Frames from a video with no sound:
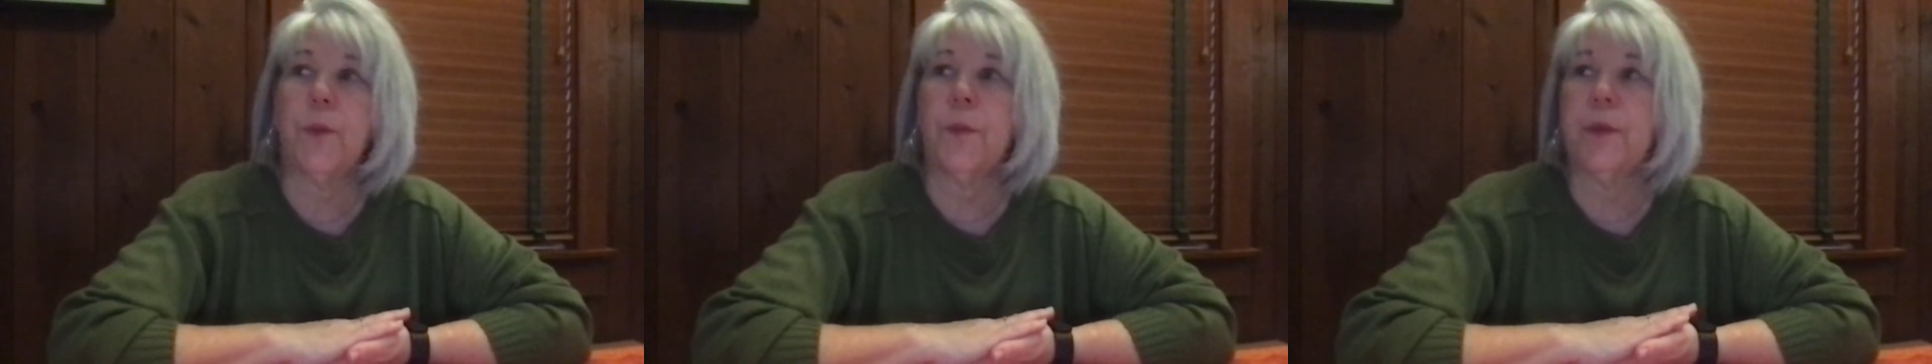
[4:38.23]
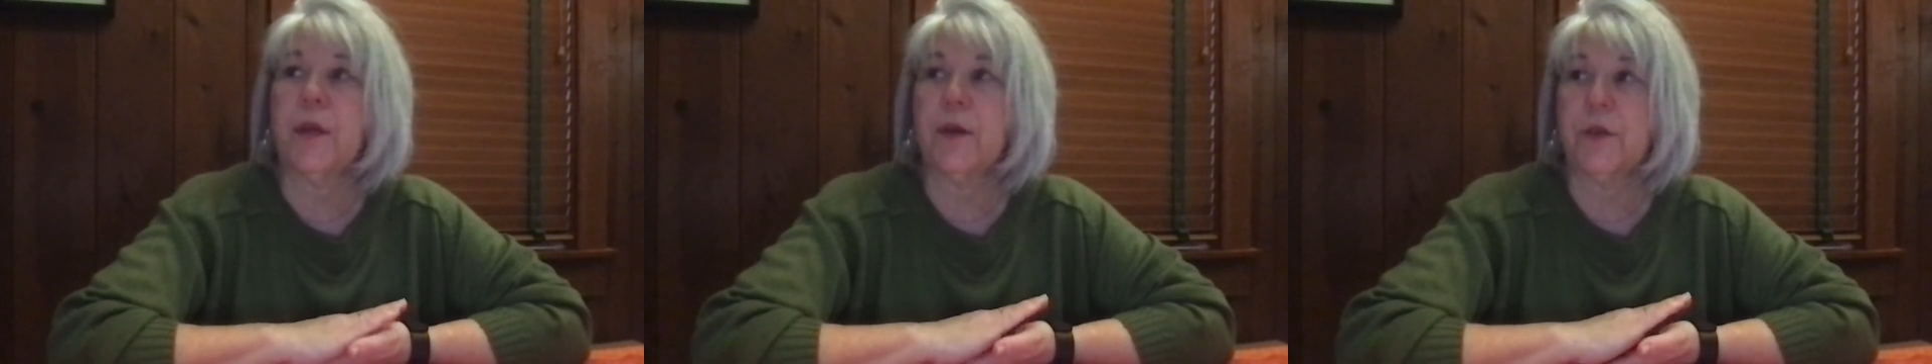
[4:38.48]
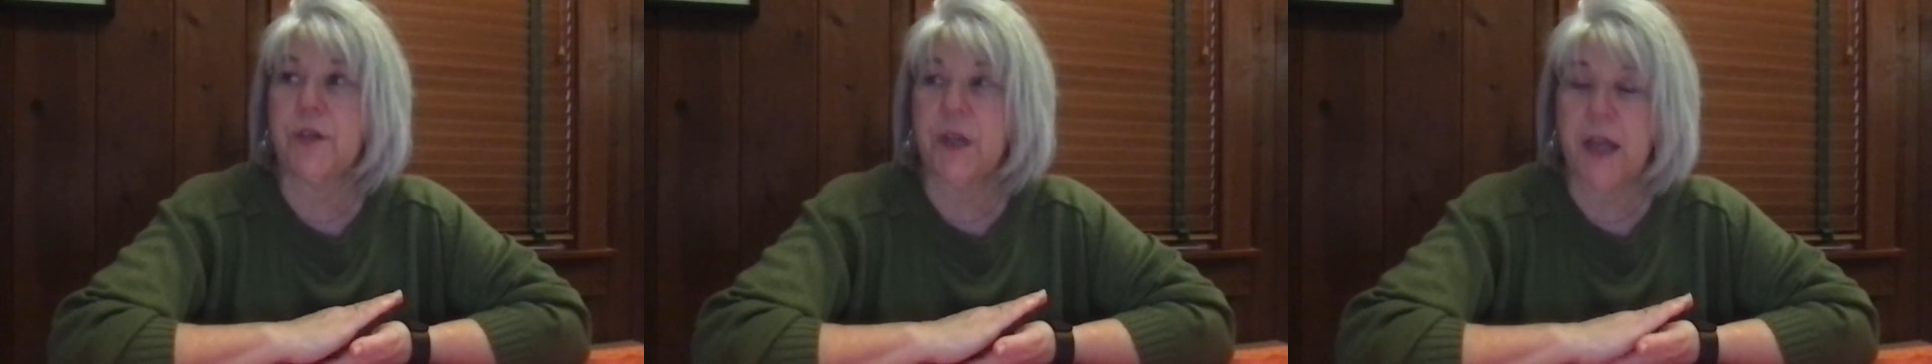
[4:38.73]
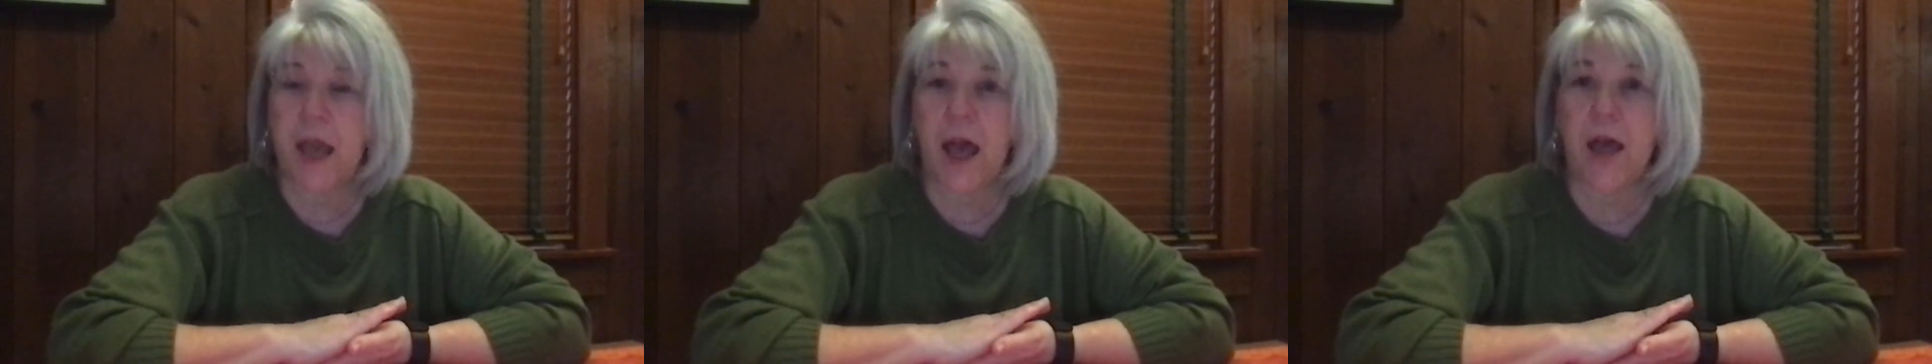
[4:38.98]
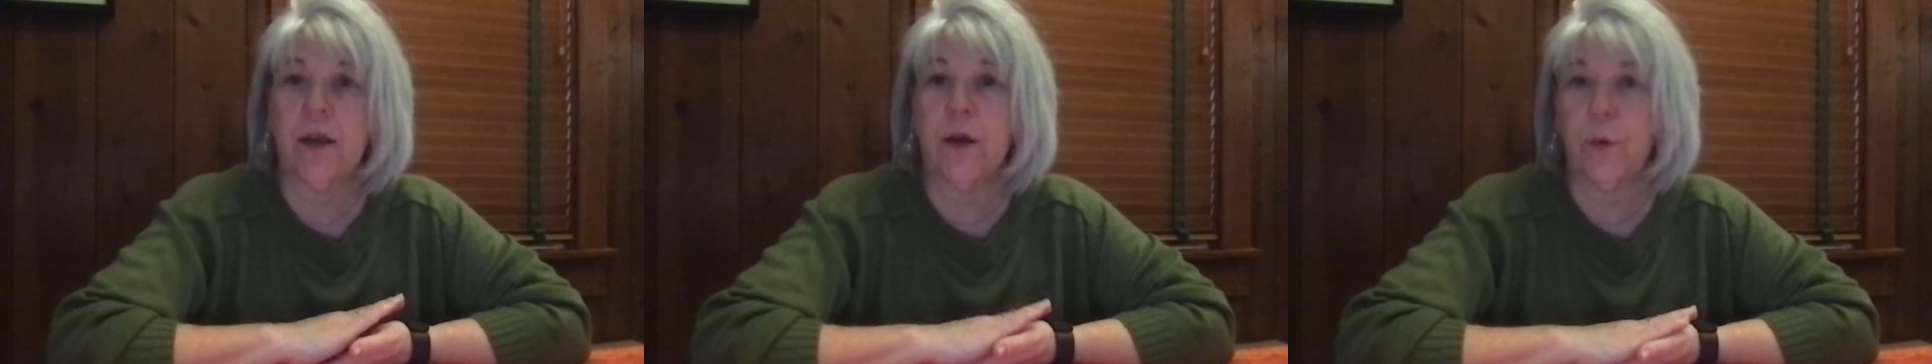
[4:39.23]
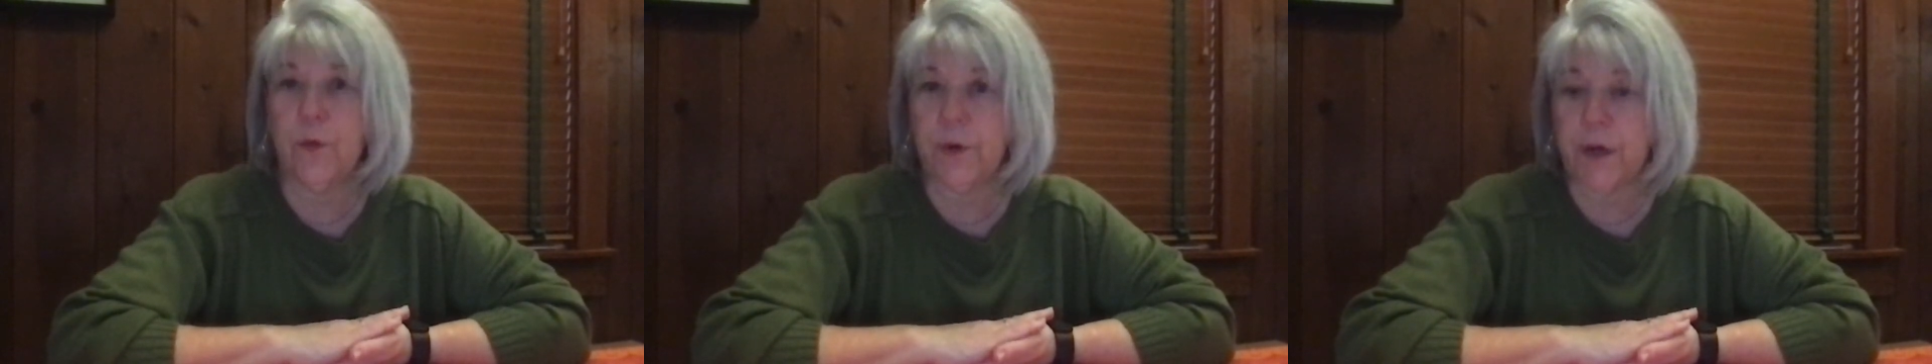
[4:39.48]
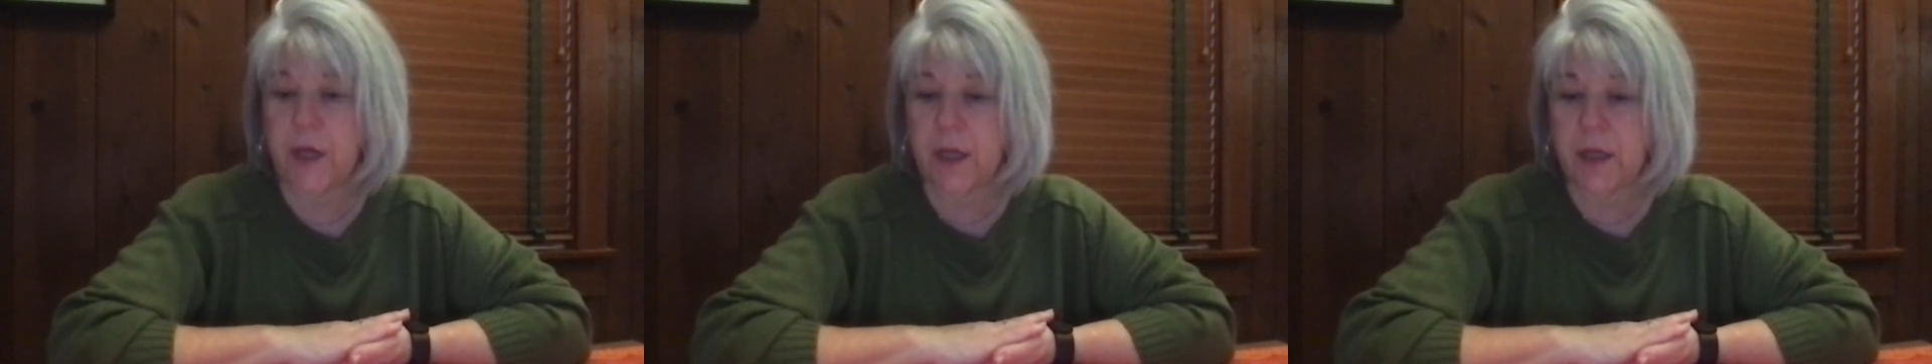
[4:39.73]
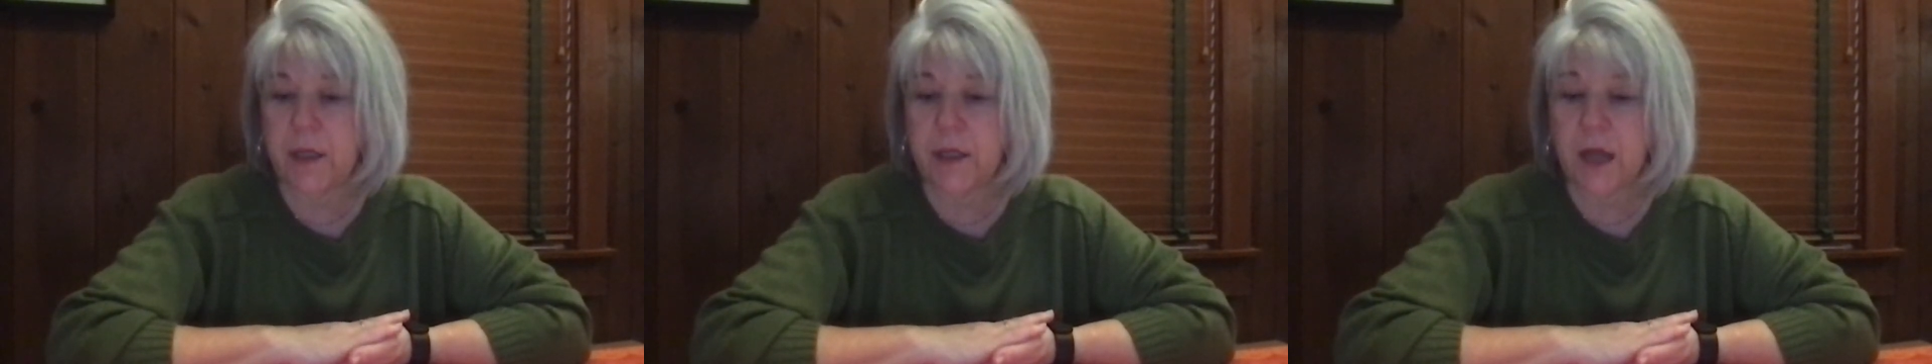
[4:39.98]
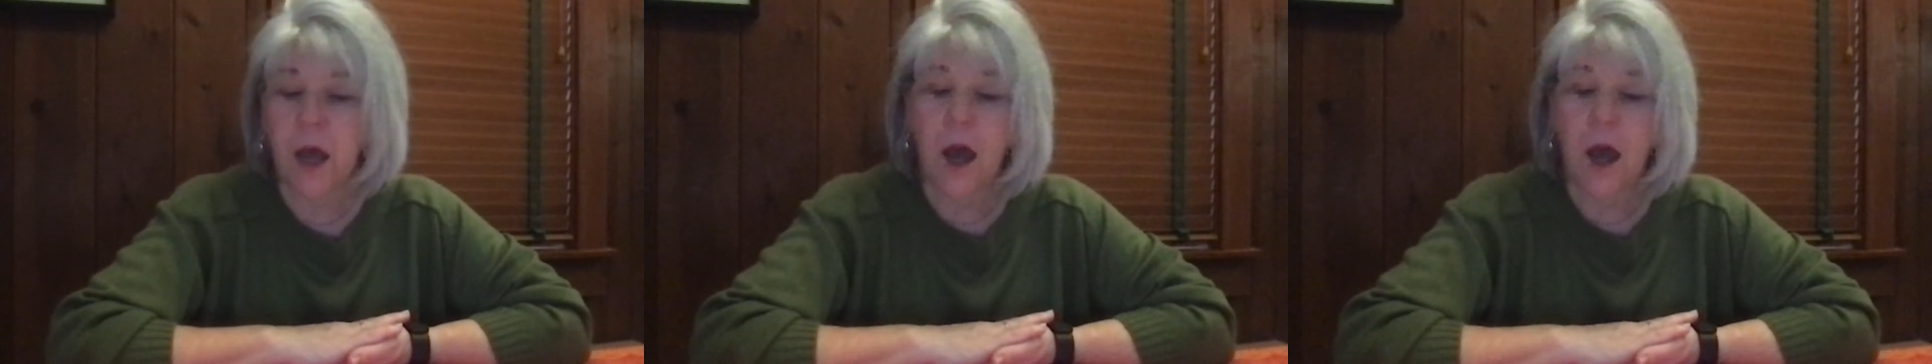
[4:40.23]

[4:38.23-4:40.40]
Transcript: because she can overeat.